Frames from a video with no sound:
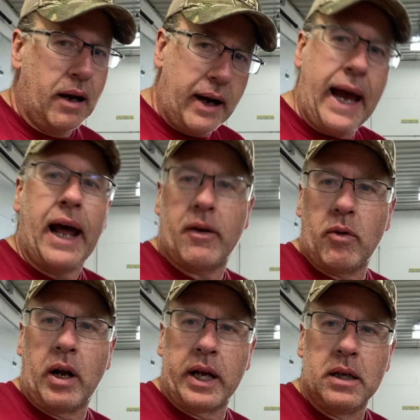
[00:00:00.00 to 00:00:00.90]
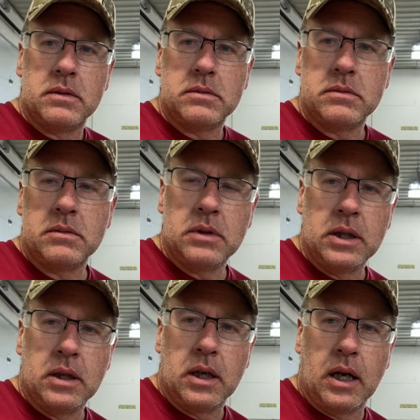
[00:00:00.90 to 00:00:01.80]
I had it running
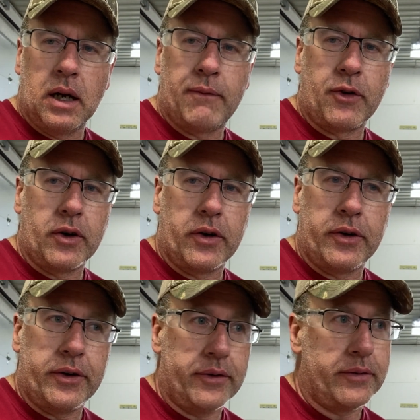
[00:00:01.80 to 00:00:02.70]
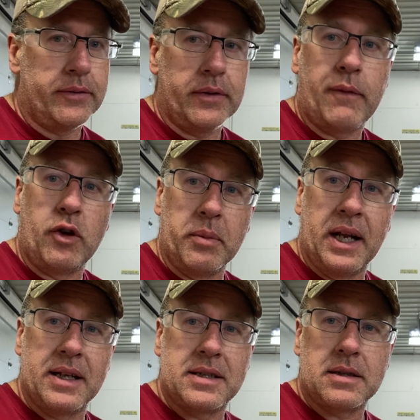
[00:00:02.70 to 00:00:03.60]
for a few
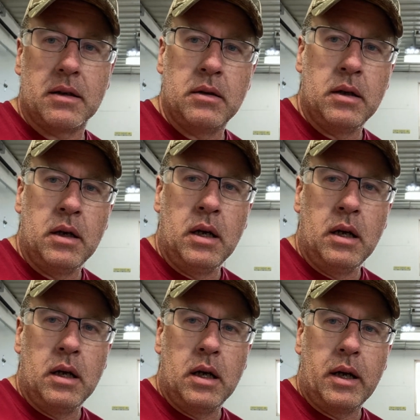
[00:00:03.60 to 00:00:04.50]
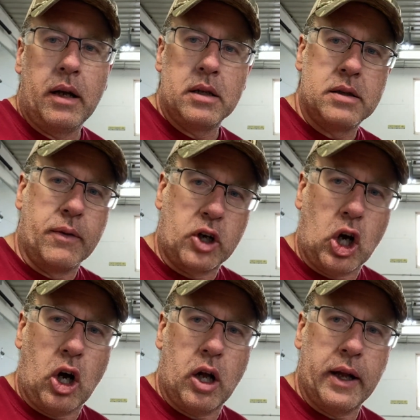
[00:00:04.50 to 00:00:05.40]
minutes. So you
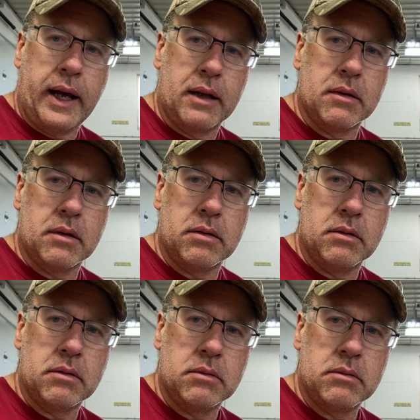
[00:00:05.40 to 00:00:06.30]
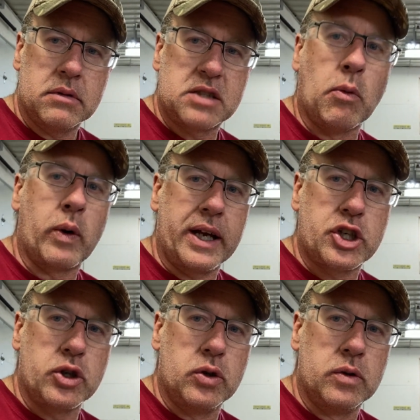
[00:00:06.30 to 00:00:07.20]
recall I had a little smoke
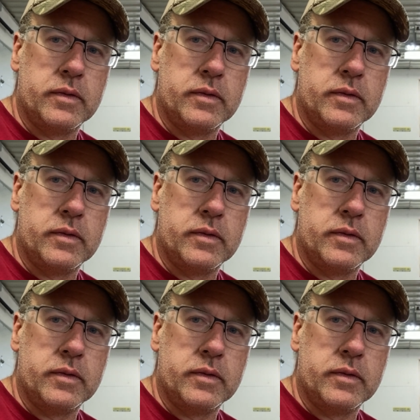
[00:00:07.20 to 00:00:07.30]
issue.